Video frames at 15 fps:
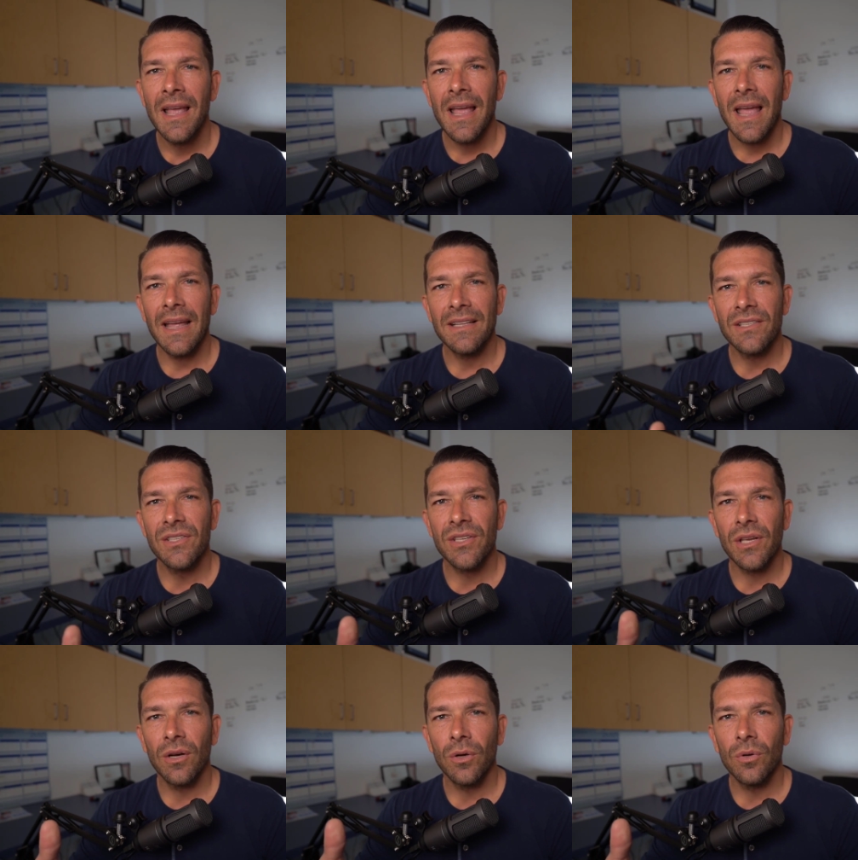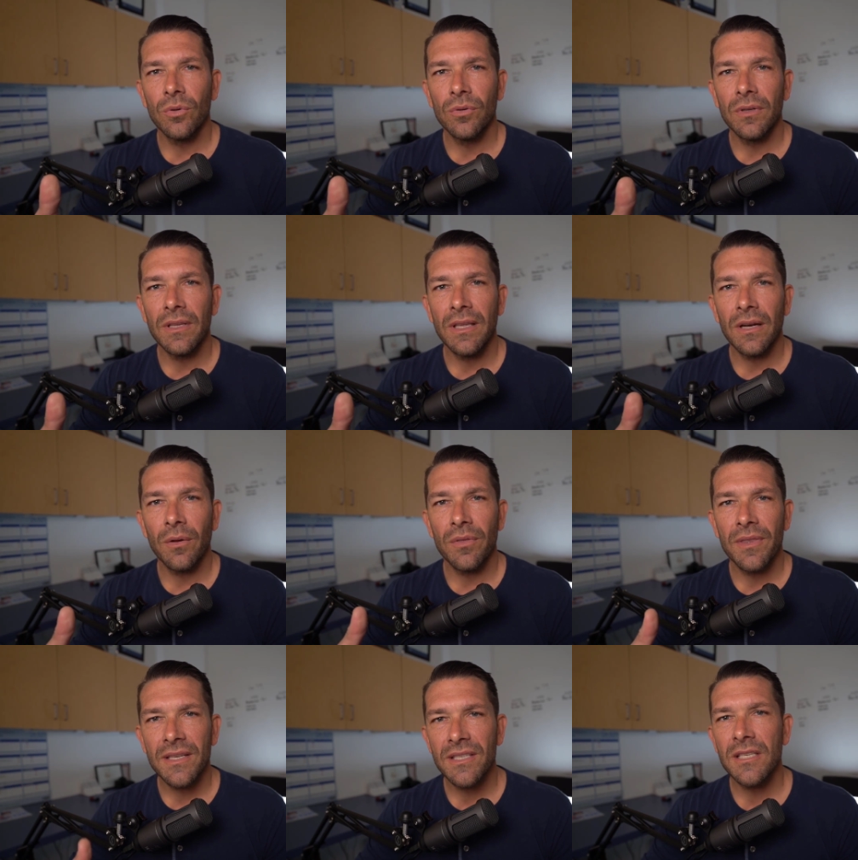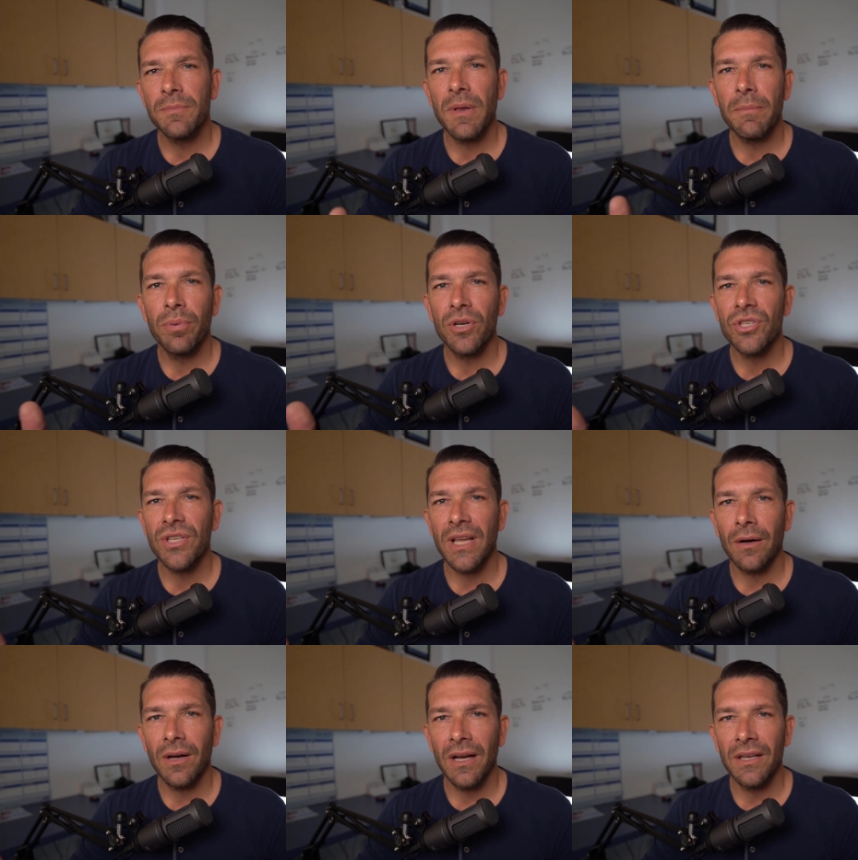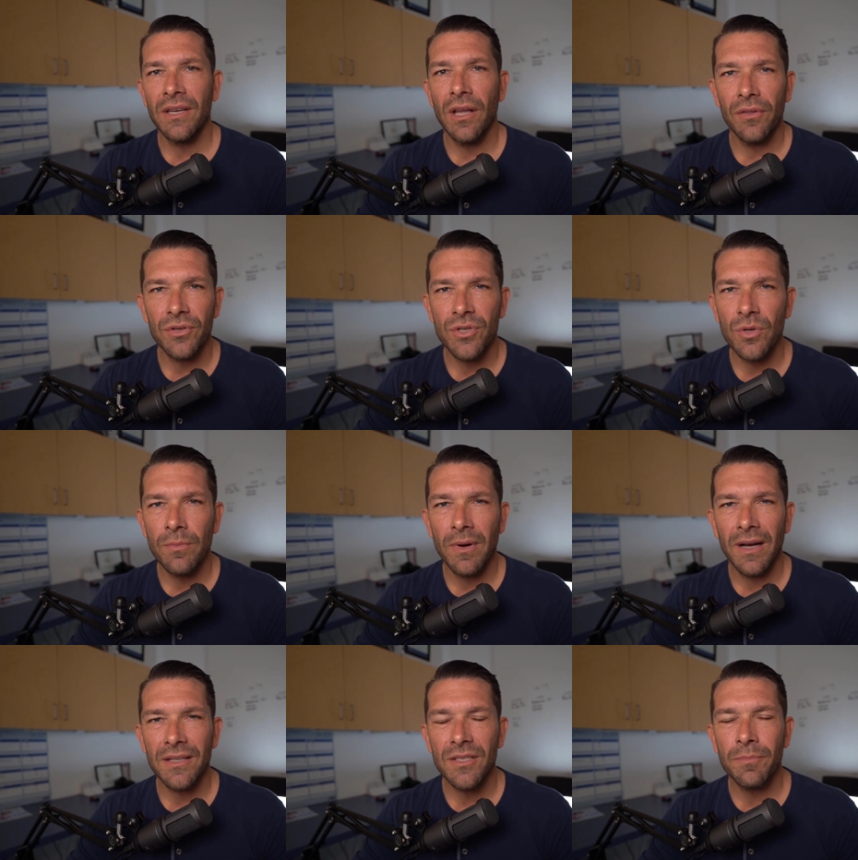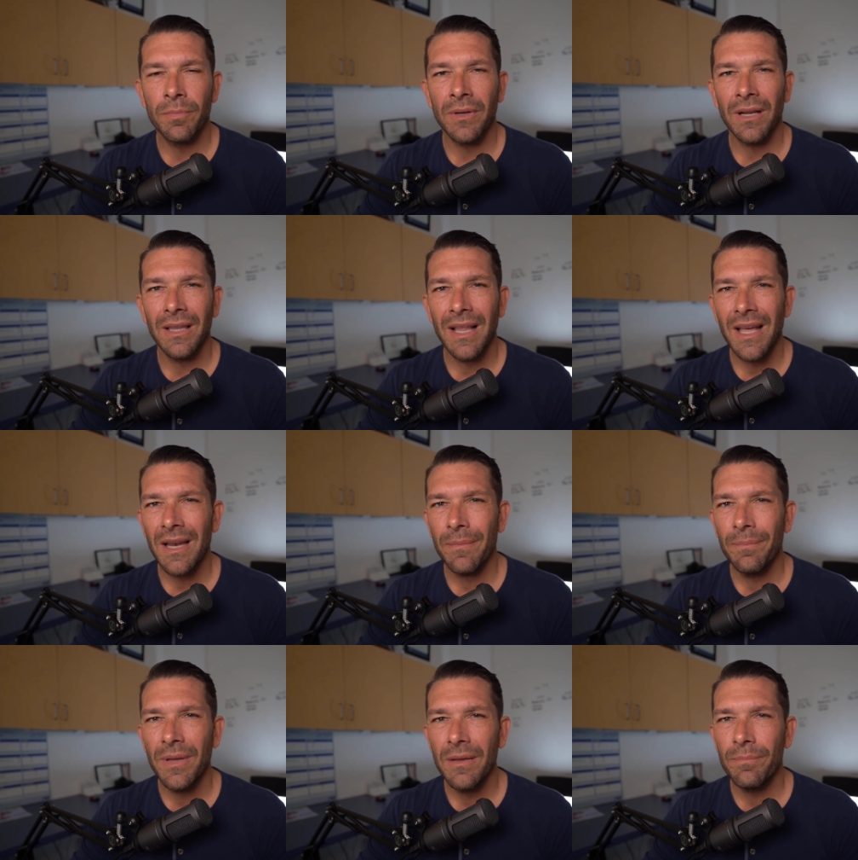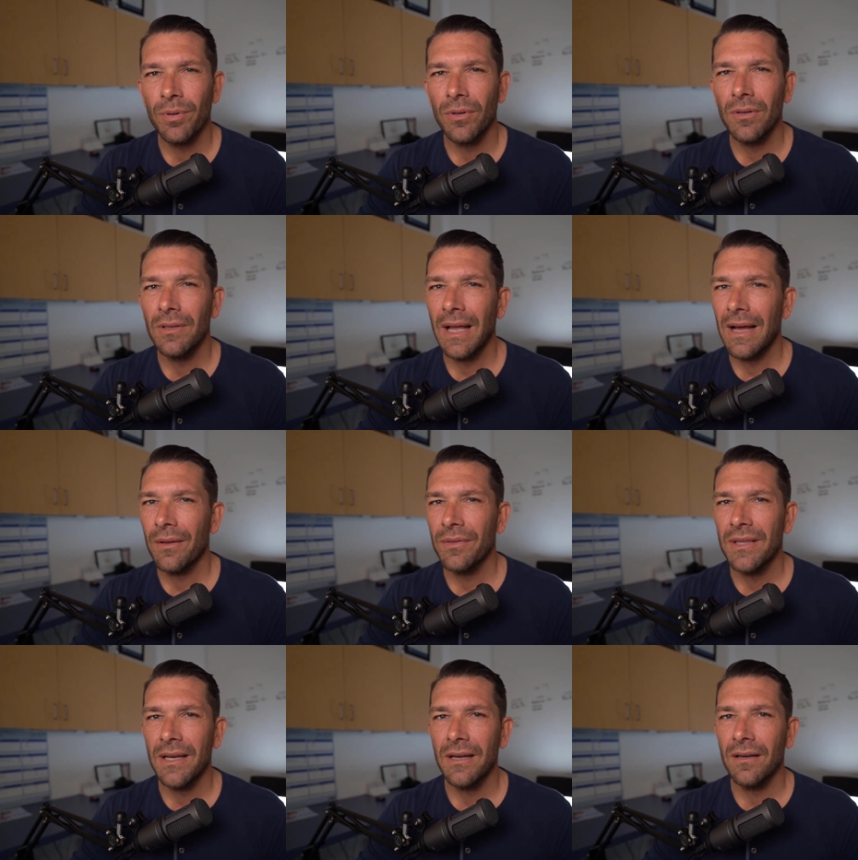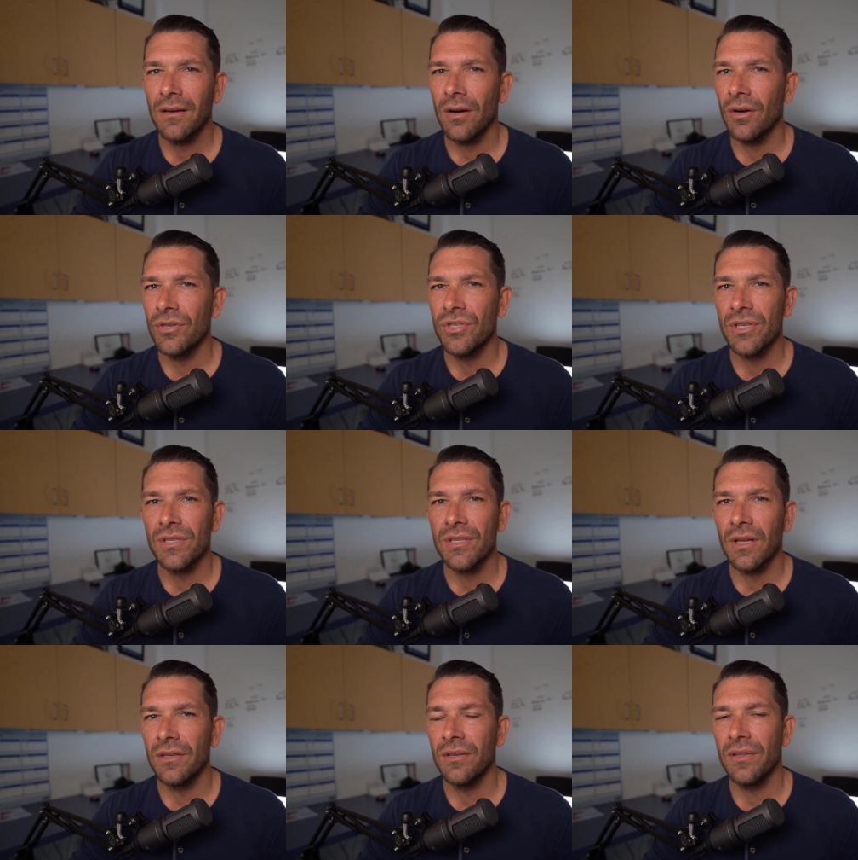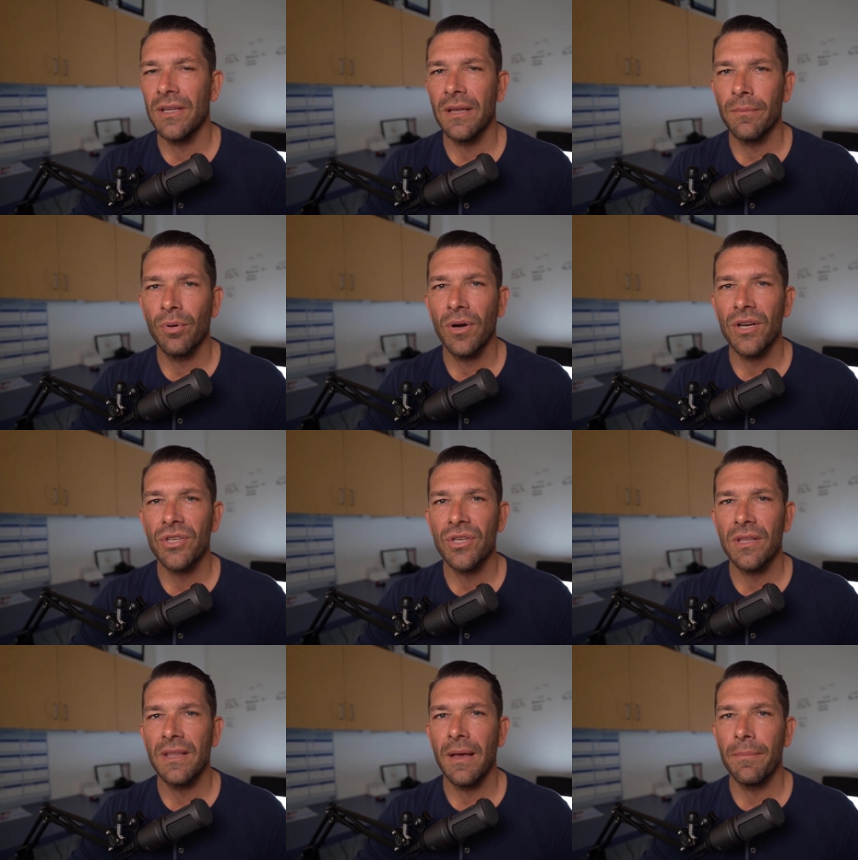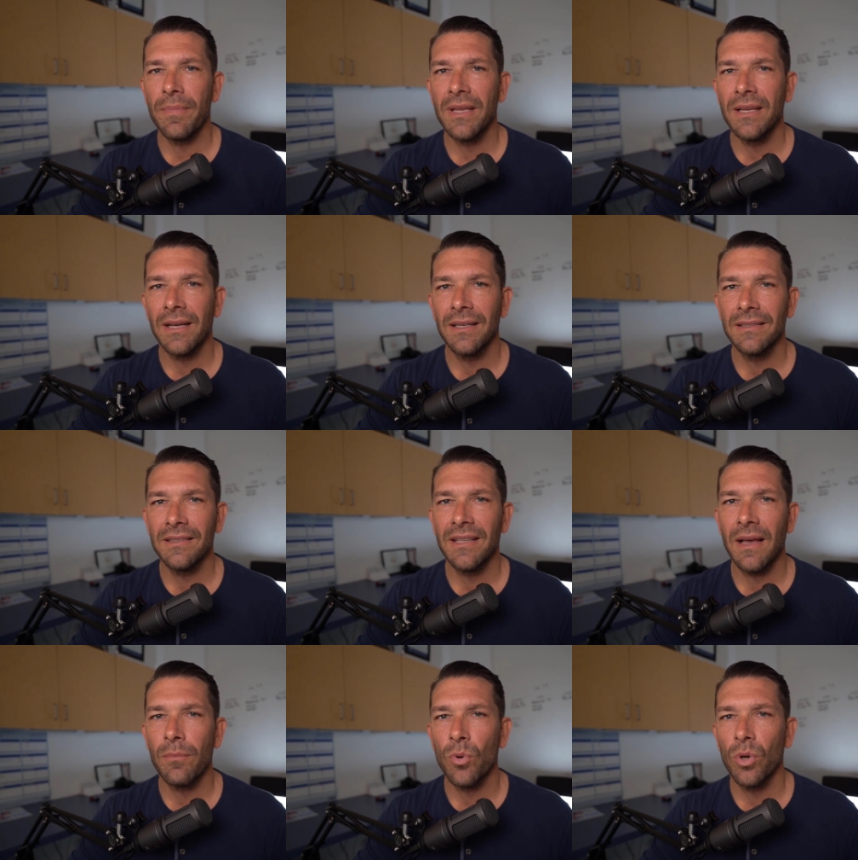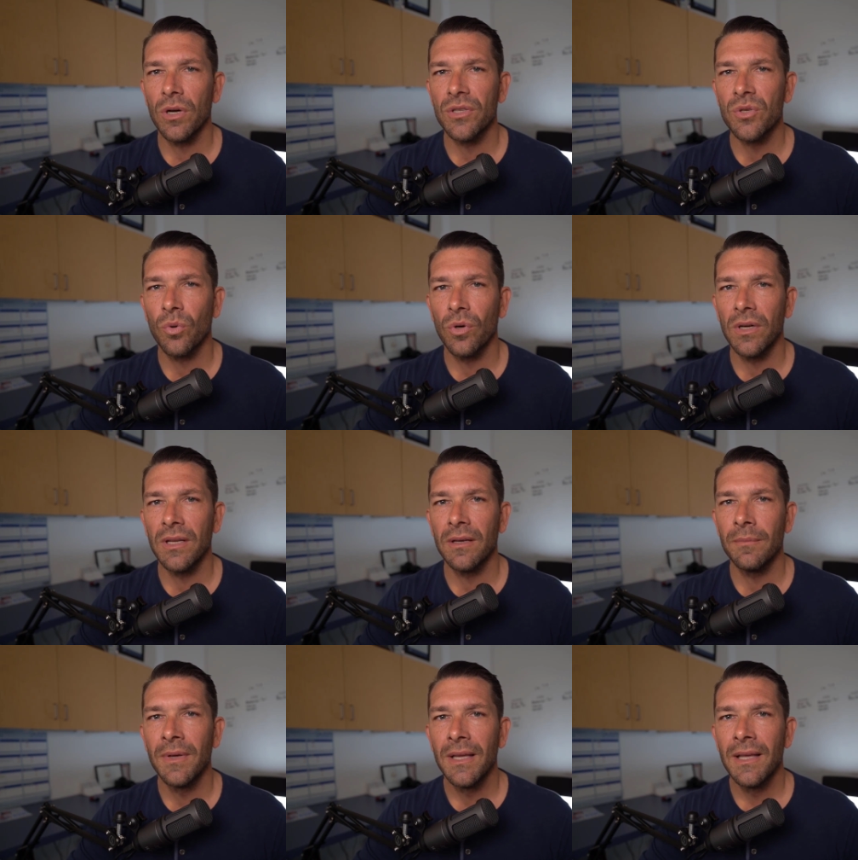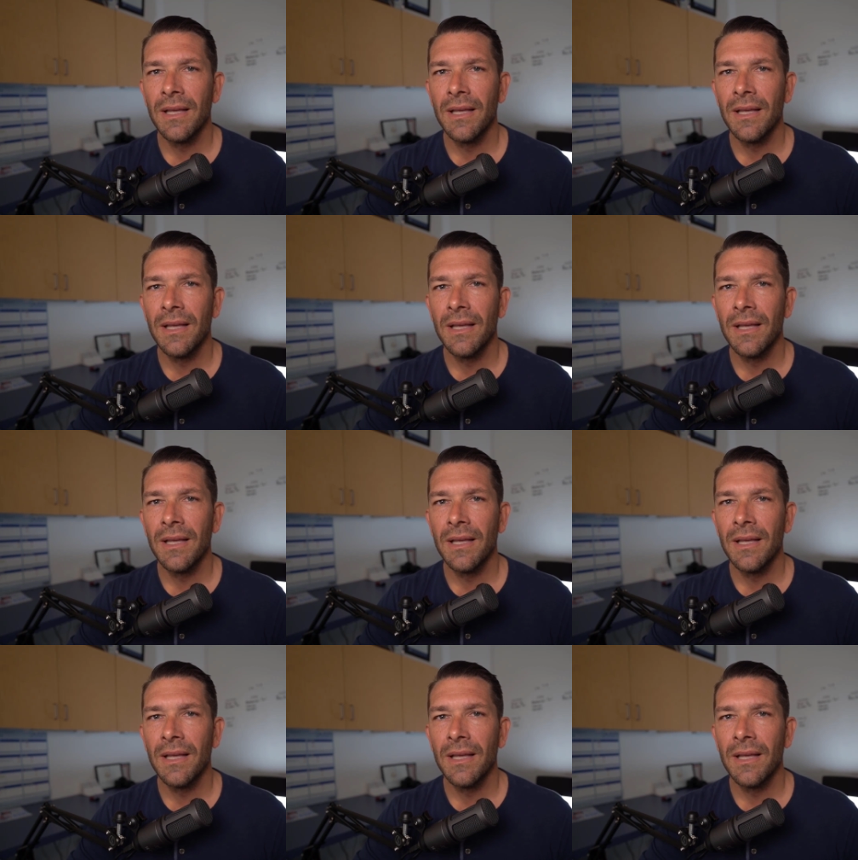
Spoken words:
And so, you know, this has been pushed out another 2 months. But a lot of people out there are just under the impression that because that moratorium